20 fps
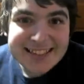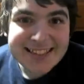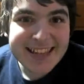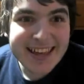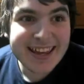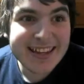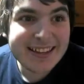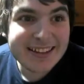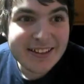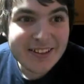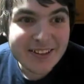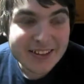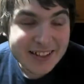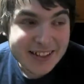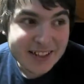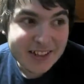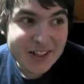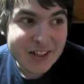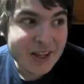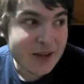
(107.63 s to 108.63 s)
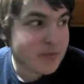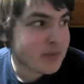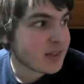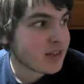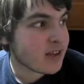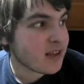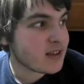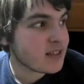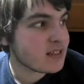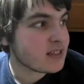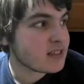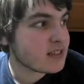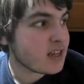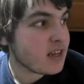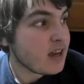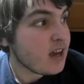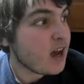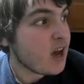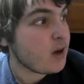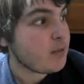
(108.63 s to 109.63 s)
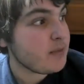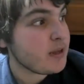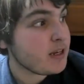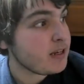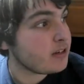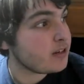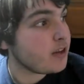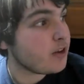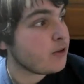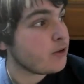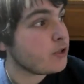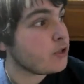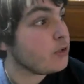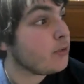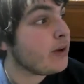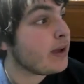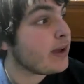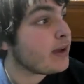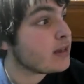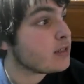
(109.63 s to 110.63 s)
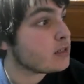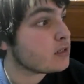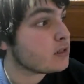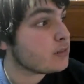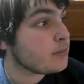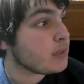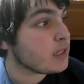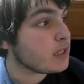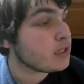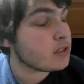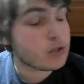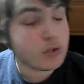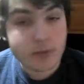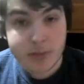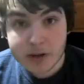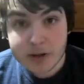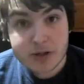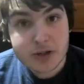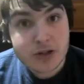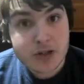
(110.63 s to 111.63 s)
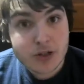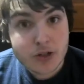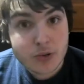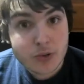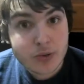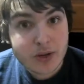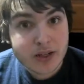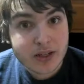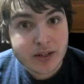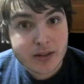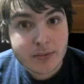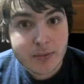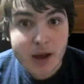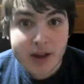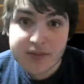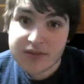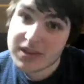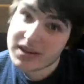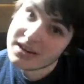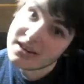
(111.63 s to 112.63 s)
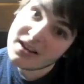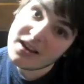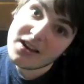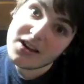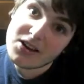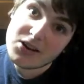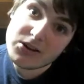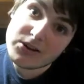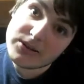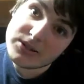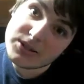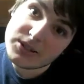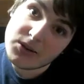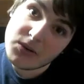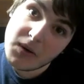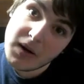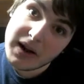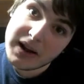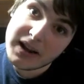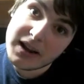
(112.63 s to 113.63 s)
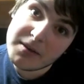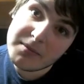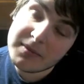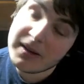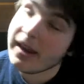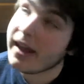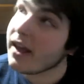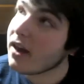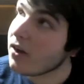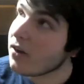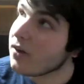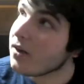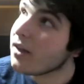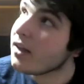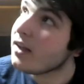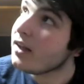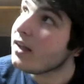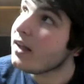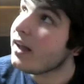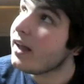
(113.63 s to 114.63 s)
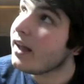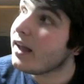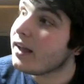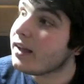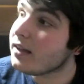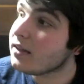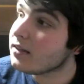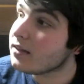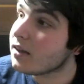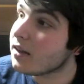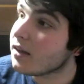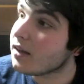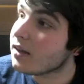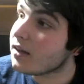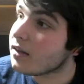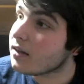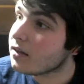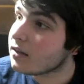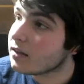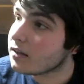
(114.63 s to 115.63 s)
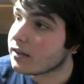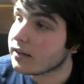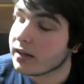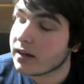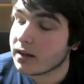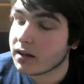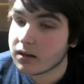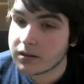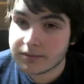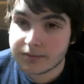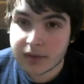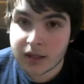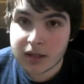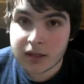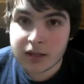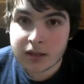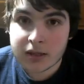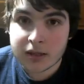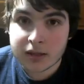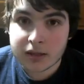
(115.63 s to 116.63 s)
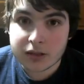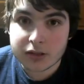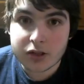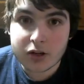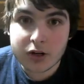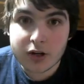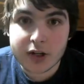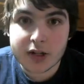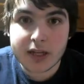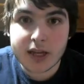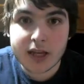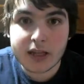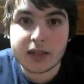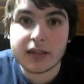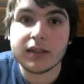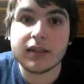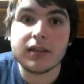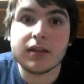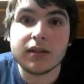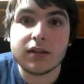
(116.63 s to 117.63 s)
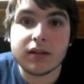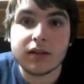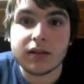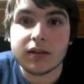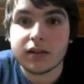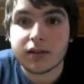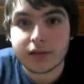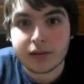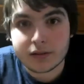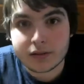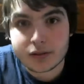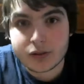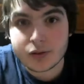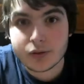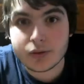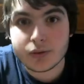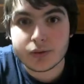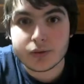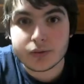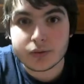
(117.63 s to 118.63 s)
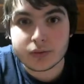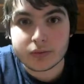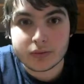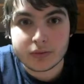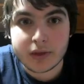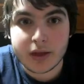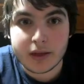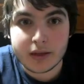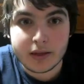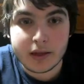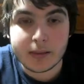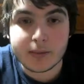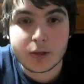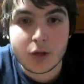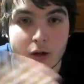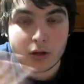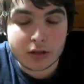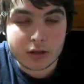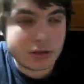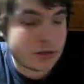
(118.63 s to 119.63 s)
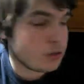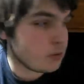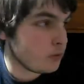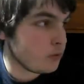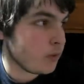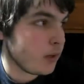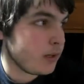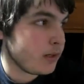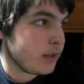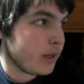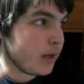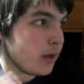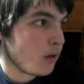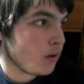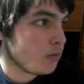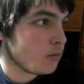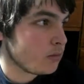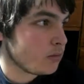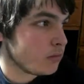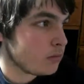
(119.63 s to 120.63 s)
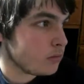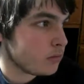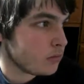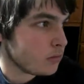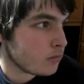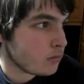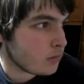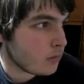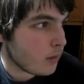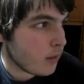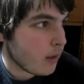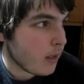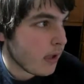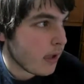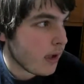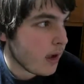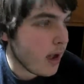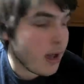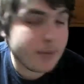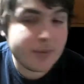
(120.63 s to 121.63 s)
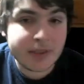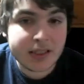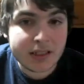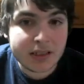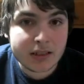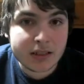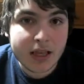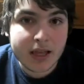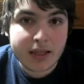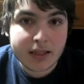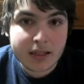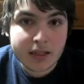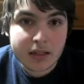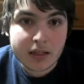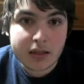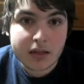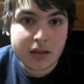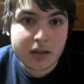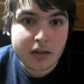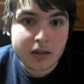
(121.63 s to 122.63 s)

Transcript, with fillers: to Katie on the internet because a minute ago you asked me to mention you in my video, so I am now. And, uh, yeah. Sorry, Katie, to Katie I'm talking to right now. I mean, Katie...